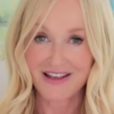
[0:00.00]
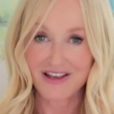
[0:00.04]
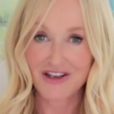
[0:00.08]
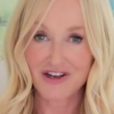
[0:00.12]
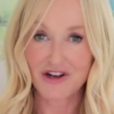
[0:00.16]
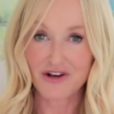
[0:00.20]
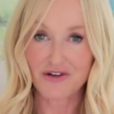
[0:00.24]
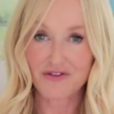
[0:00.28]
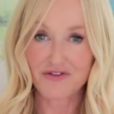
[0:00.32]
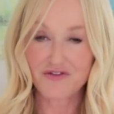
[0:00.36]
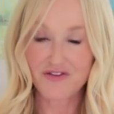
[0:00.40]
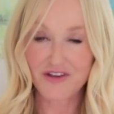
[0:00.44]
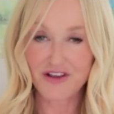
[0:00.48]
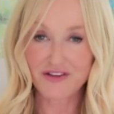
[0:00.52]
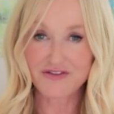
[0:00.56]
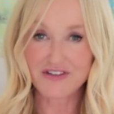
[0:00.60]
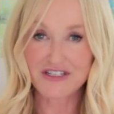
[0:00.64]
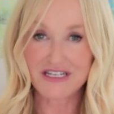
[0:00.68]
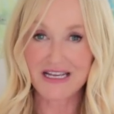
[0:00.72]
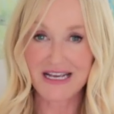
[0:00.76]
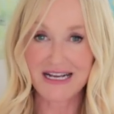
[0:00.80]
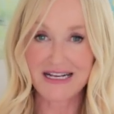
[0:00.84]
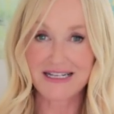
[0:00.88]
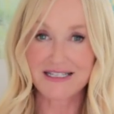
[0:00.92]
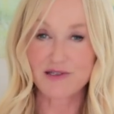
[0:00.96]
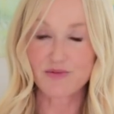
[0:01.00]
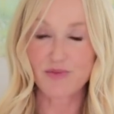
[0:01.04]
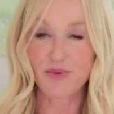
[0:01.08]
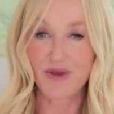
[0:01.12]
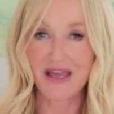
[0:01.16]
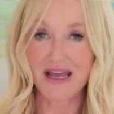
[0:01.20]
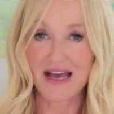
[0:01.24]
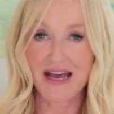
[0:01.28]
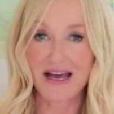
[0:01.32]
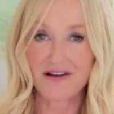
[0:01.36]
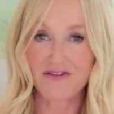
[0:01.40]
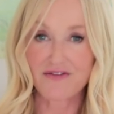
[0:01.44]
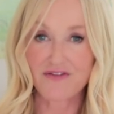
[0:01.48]
you know 50
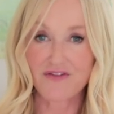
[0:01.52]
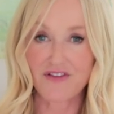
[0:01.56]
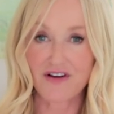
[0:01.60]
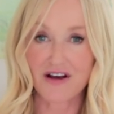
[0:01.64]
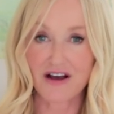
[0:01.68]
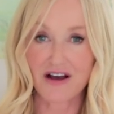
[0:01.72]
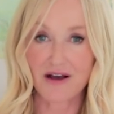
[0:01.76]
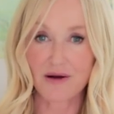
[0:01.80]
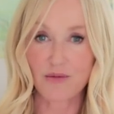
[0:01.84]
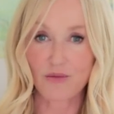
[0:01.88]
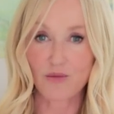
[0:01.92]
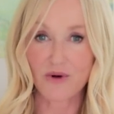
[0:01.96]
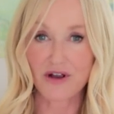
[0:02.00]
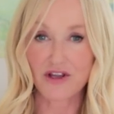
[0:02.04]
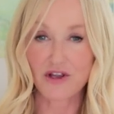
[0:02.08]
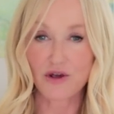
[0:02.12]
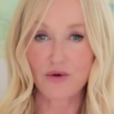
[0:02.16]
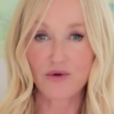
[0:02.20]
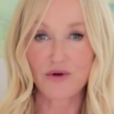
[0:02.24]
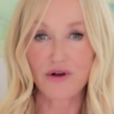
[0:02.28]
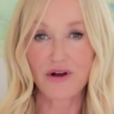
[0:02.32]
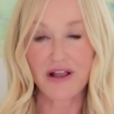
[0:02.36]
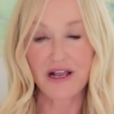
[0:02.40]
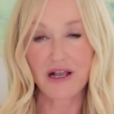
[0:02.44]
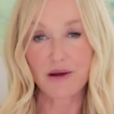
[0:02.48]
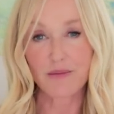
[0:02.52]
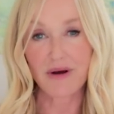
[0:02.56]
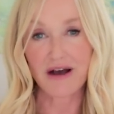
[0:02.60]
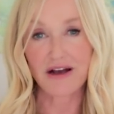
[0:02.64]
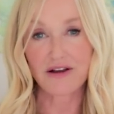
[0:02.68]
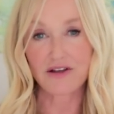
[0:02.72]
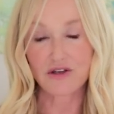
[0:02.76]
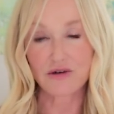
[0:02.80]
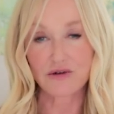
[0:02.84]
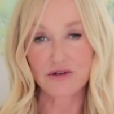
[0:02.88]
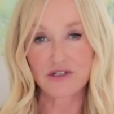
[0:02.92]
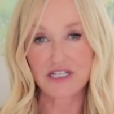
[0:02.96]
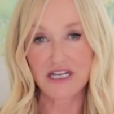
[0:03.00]
spf um, when you're going
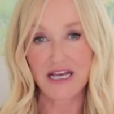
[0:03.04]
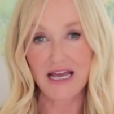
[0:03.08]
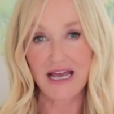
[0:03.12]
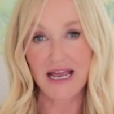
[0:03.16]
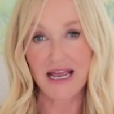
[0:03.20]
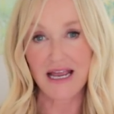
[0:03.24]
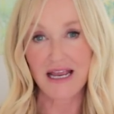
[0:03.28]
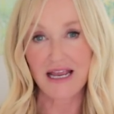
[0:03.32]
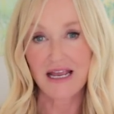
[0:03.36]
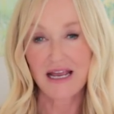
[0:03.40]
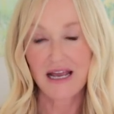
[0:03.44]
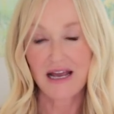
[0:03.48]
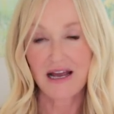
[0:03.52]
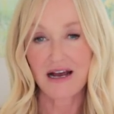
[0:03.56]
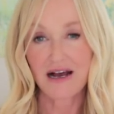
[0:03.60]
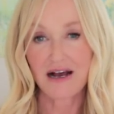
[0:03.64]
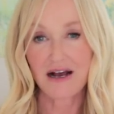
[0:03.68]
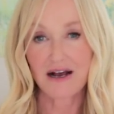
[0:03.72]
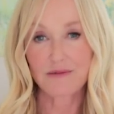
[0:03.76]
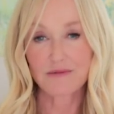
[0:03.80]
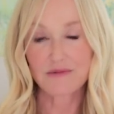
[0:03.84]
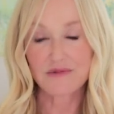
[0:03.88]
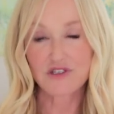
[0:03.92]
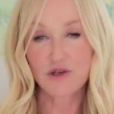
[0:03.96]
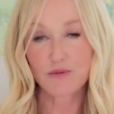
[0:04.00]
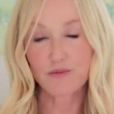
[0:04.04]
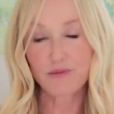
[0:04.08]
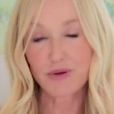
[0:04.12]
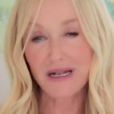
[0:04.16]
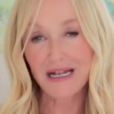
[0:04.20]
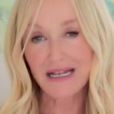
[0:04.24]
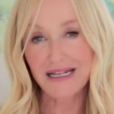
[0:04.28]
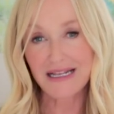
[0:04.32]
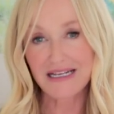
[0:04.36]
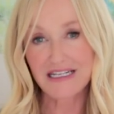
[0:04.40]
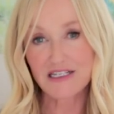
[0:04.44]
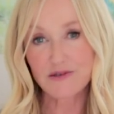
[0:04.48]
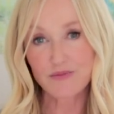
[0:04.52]
about your day um, so
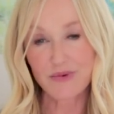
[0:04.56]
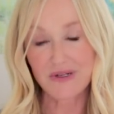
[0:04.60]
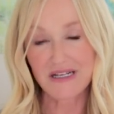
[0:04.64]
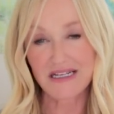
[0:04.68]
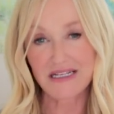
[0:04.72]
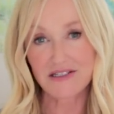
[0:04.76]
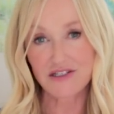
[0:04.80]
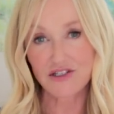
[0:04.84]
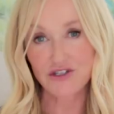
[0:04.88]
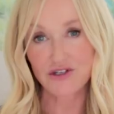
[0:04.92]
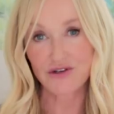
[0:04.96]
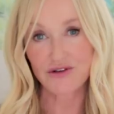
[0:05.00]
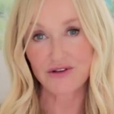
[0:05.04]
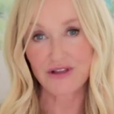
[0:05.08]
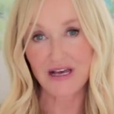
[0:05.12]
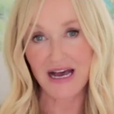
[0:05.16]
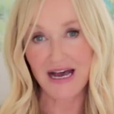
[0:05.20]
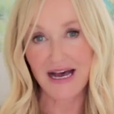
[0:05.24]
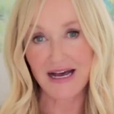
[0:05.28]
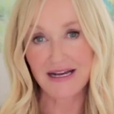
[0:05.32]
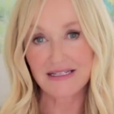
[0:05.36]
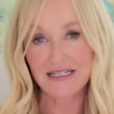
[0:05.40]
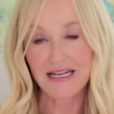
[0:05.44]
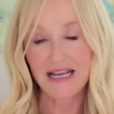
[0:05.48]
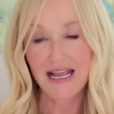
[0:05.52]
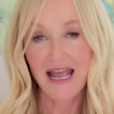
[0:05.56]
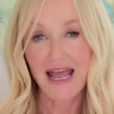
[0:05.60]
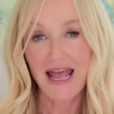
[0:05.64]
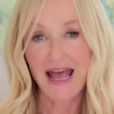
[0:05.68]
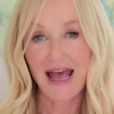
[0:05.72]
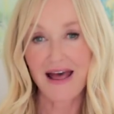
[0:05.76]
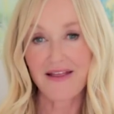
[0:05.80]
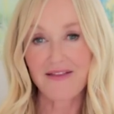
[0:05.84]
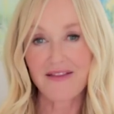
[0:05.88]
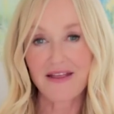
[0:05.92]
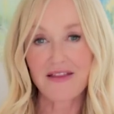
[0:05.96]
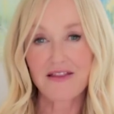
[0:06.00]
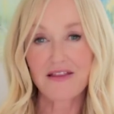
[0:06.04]
please please do that
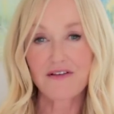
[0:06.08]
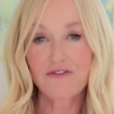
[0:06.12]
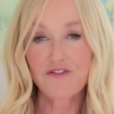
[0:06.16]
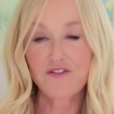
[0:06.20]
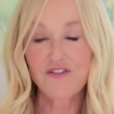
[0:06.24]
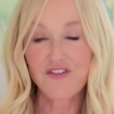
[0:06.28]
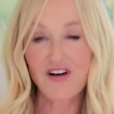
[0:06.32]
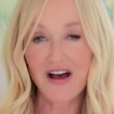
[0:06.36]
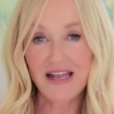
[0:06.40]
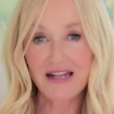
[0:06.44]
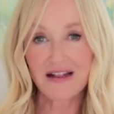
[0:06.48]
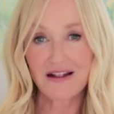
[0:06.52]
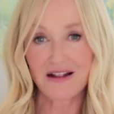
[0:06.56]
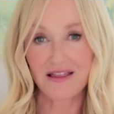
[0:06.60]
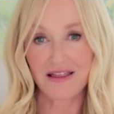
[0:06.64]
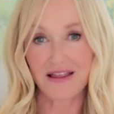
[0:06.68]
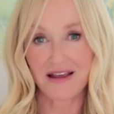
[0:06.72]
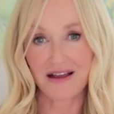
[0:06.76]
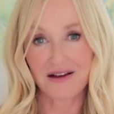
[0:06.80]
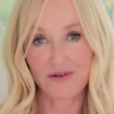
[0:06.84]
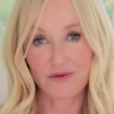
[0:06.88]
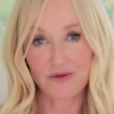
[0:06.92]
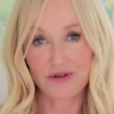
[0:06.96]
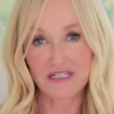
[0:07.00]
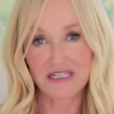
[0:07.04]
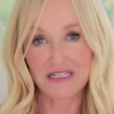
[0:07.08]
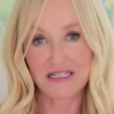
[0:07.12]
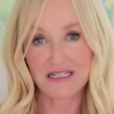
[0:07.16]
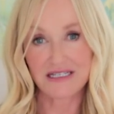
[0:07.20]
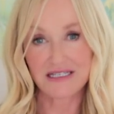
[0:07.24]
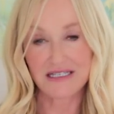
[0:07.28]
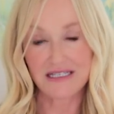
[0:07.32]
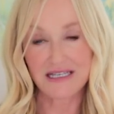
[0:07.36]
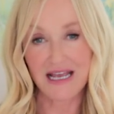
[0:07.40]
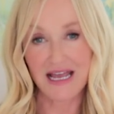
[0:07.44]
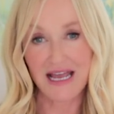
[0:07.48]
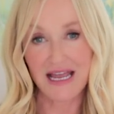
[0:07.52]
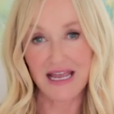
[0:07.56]
and then the final thing i wanted to
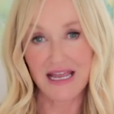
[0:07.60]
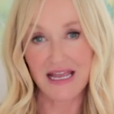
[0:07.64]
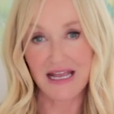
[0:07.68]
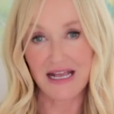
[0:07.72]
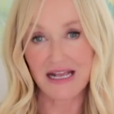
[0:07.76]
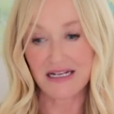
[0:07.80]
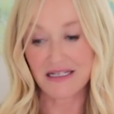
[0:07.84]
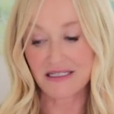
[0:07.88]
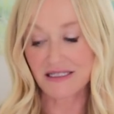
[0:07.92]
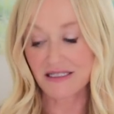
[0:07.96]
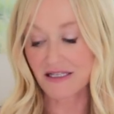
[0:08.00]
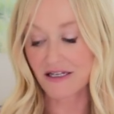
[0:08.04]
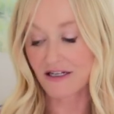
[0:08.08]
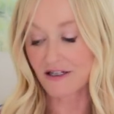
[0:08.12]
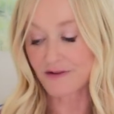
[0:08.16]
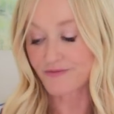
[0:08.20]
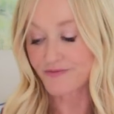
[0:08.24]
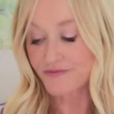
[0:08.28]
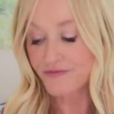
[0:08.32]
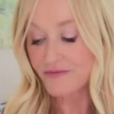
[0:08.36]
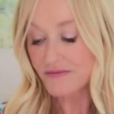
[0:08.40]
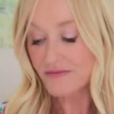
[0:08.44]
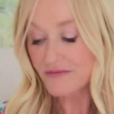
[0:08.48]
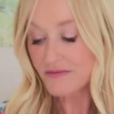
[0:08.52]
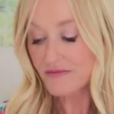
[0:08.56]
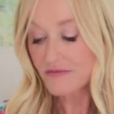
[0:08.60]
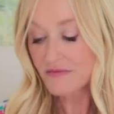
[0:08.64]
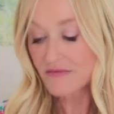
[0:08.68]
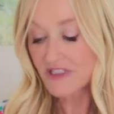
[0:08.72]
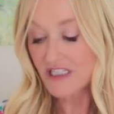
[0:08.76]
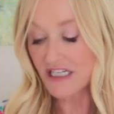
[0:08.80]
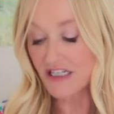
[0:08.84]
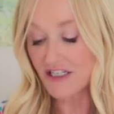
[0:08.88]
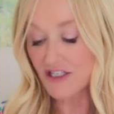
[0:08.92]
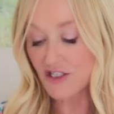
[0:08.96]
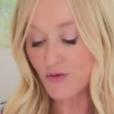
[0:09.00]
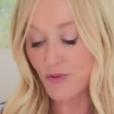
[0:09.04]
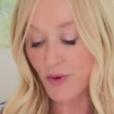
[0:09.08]
say is is that
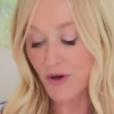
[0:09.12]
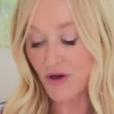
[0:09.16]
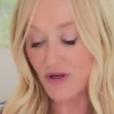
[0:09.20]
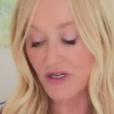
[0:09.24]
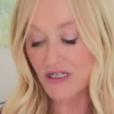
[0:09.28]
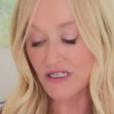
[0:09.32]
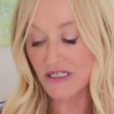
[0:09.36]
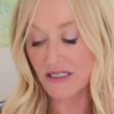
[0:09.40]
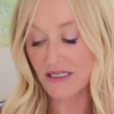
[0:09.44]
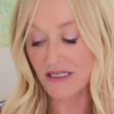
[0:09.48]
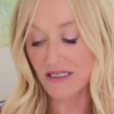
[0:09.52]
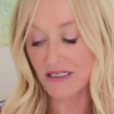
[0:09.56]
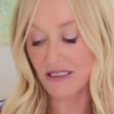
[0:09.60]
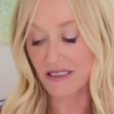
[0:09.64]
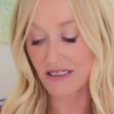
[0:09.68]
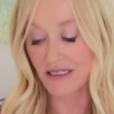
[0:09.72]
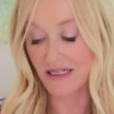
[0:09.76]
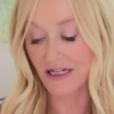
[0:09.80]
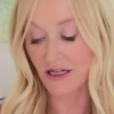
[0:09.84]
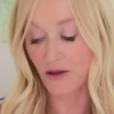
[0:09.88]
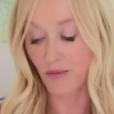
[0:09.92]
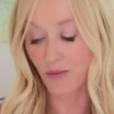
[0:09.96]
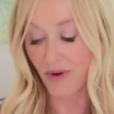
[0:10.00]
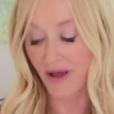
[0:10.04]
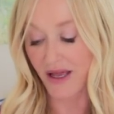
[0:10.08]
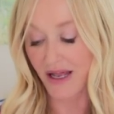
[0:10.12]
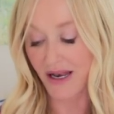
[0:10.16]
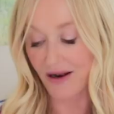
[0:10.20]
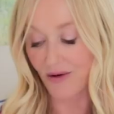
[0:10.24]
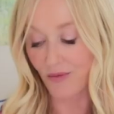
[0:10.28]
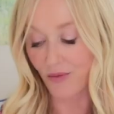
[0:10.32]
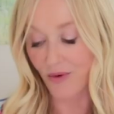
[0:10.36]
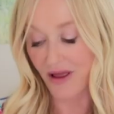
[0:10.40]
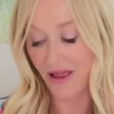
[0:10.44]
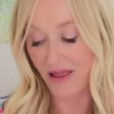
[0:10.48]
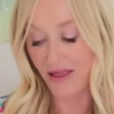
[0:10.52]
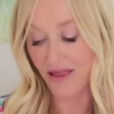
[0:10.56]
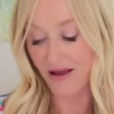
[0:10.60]
I've spoken to this a little bit
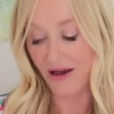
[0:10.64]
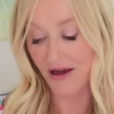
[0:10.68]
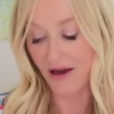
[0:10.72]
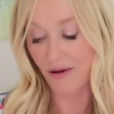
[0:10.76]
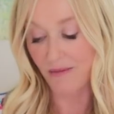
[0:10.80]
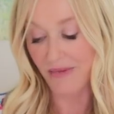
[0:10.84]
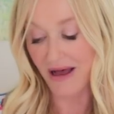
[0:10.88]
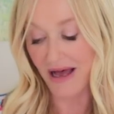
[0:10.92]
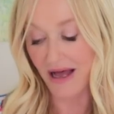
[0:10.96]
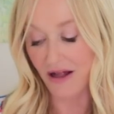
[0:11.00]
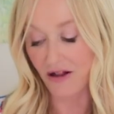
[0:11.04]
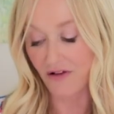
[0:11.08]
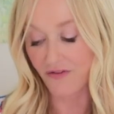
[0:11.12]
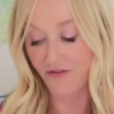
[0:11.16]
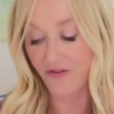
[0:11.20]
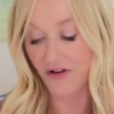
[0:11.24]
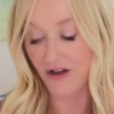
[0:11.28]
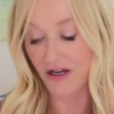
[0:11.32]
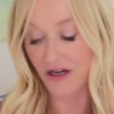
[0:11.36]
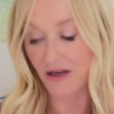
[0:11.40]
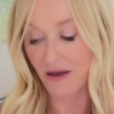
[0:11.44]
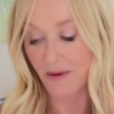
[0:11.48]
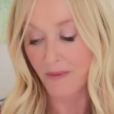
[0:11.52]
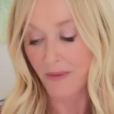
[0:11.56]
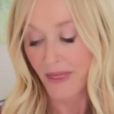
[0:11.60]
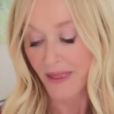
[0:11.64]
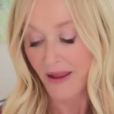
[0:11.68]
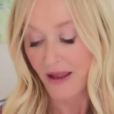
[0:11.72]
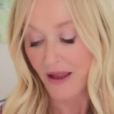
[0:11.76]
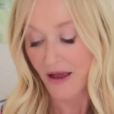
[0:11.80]
with um, Alpha,